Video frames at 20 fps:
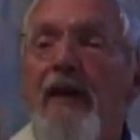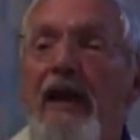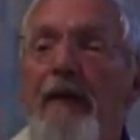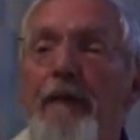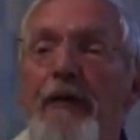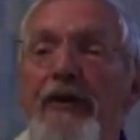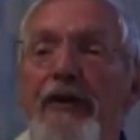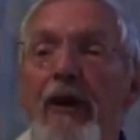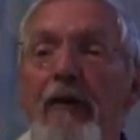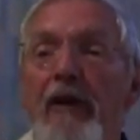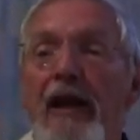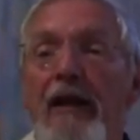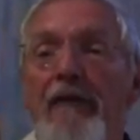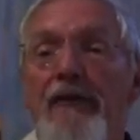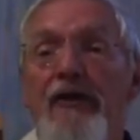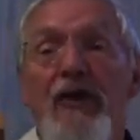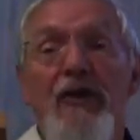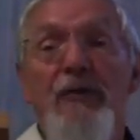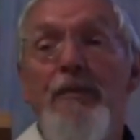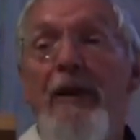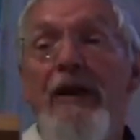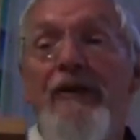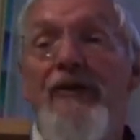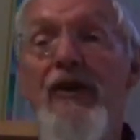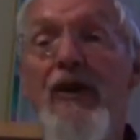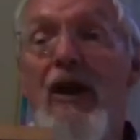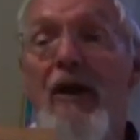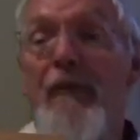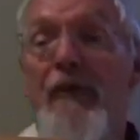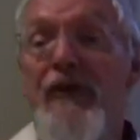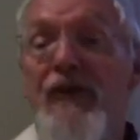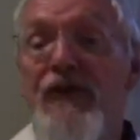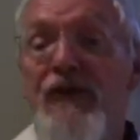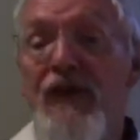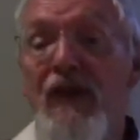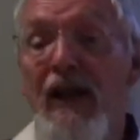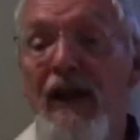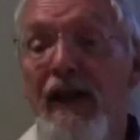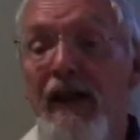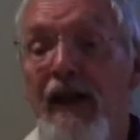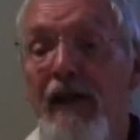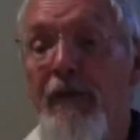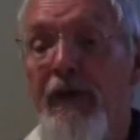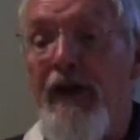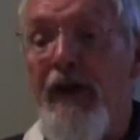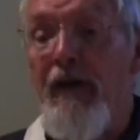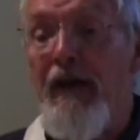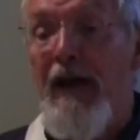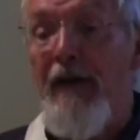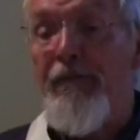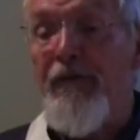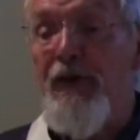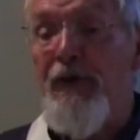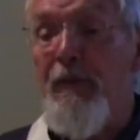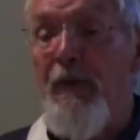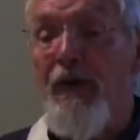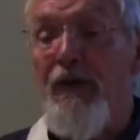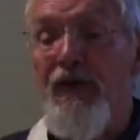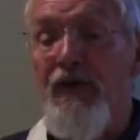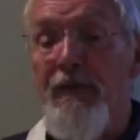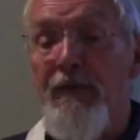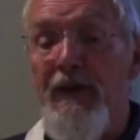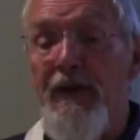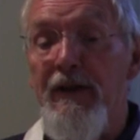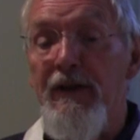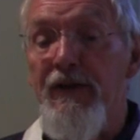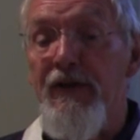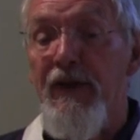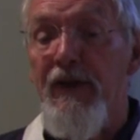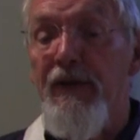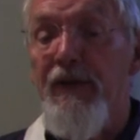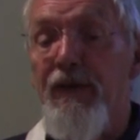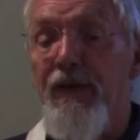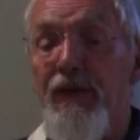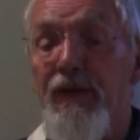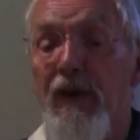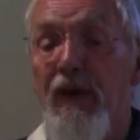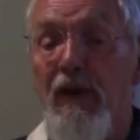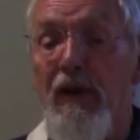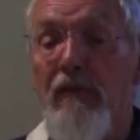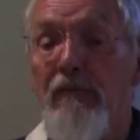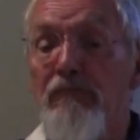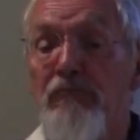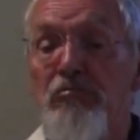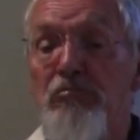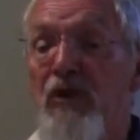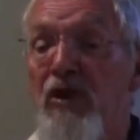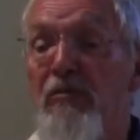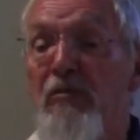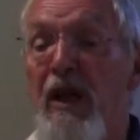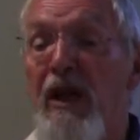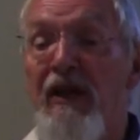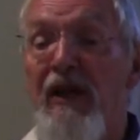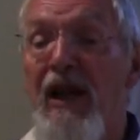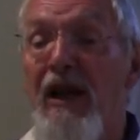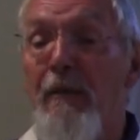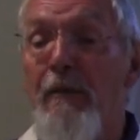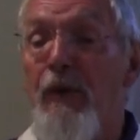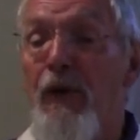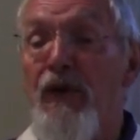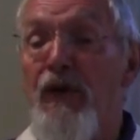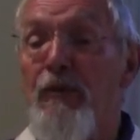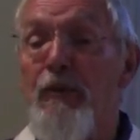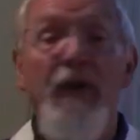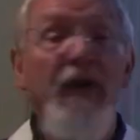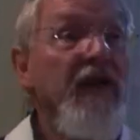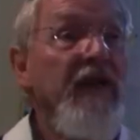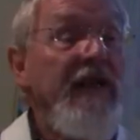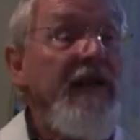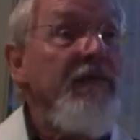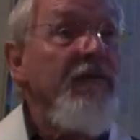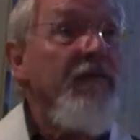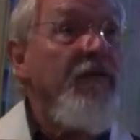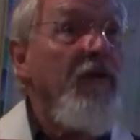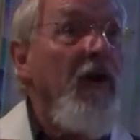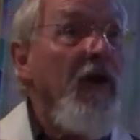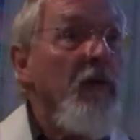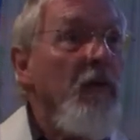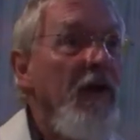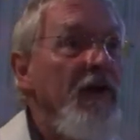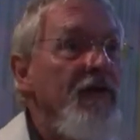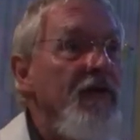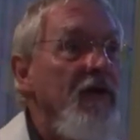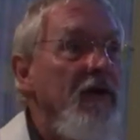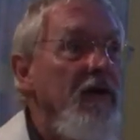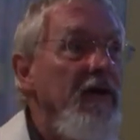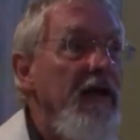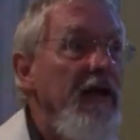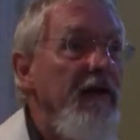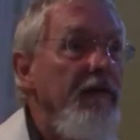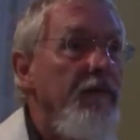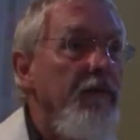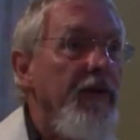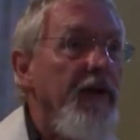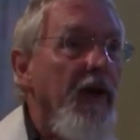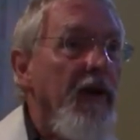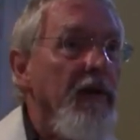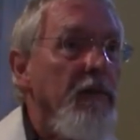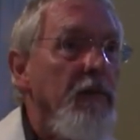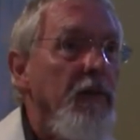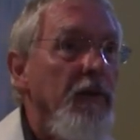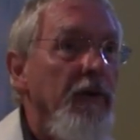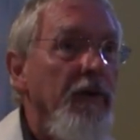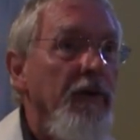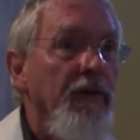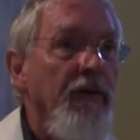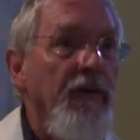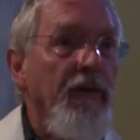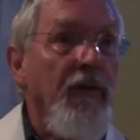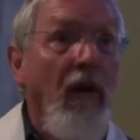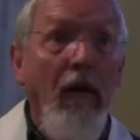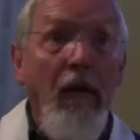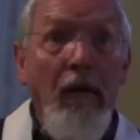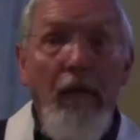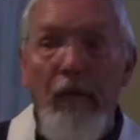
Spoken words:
If we don't have to spend time with the Sangha, if we don't have responsibilities that make that impossible, we could even find ways to live with other Buddhists.